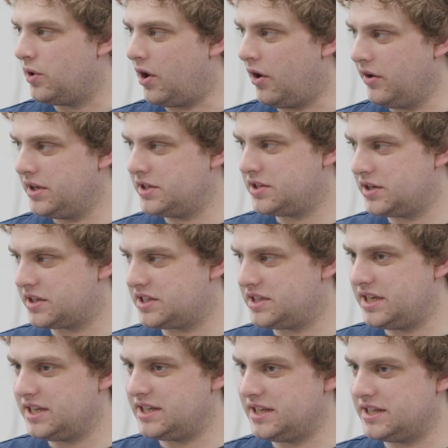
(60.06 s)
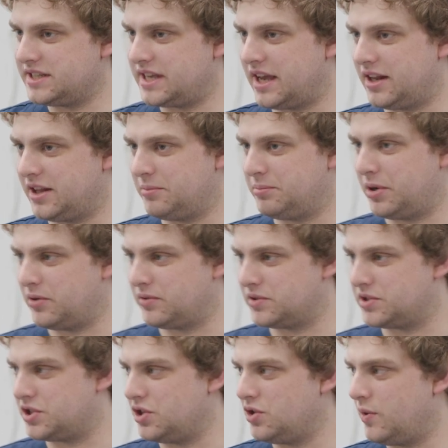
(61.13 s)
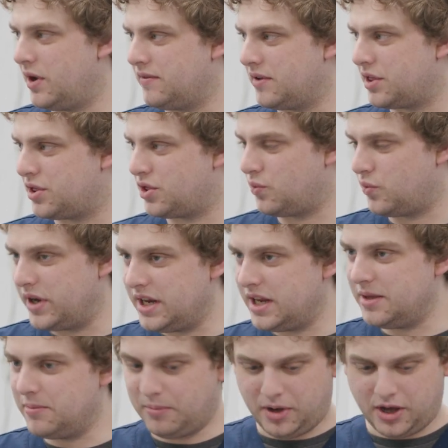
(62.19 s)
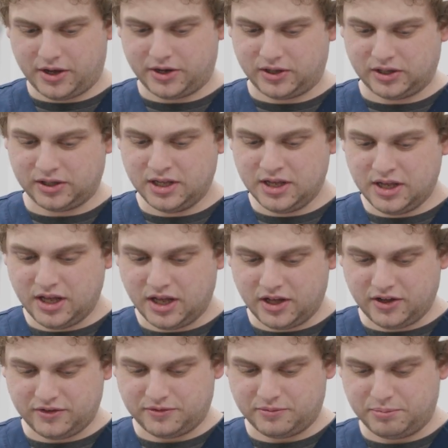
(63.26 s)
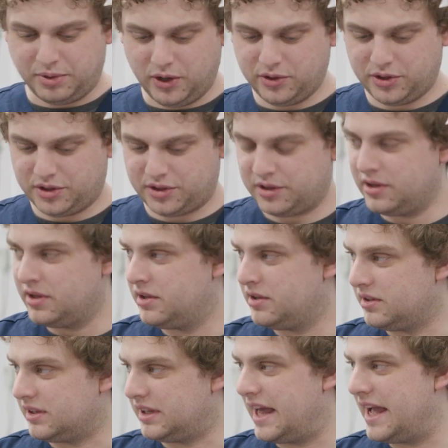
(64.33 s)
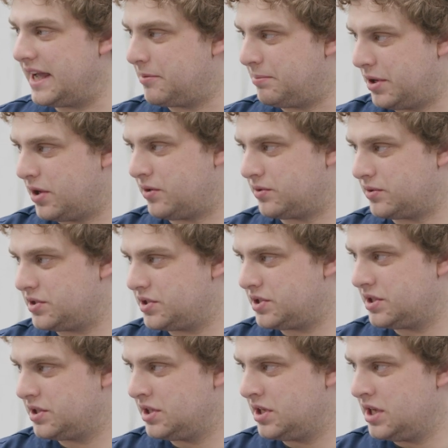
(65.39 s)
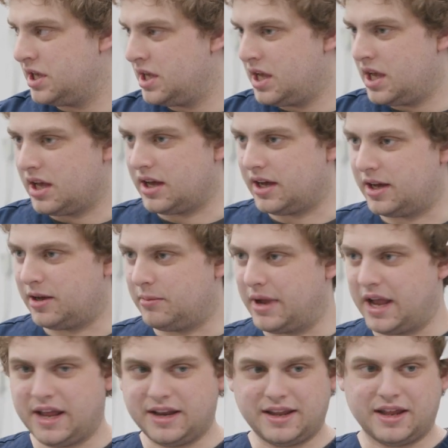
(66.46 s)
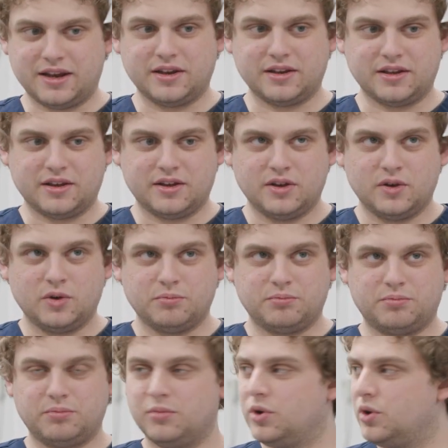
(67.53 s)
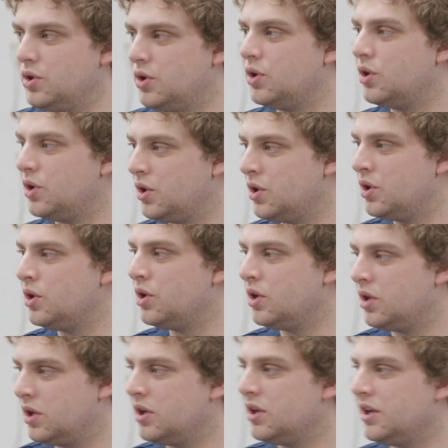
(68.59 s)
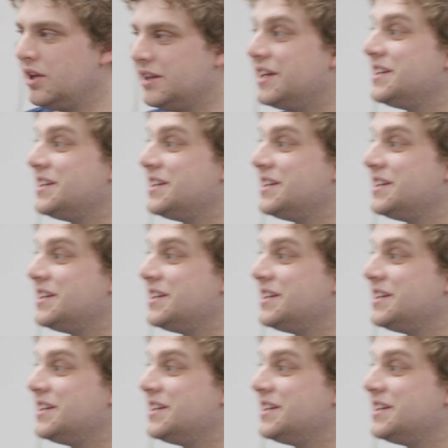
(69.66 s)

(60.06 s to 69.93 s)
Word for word: we right. already took a CT scan of the bone, so right. you have a 3D model of both leg bones. Right. Um, and then let's call it the thigh bone and the shin bone.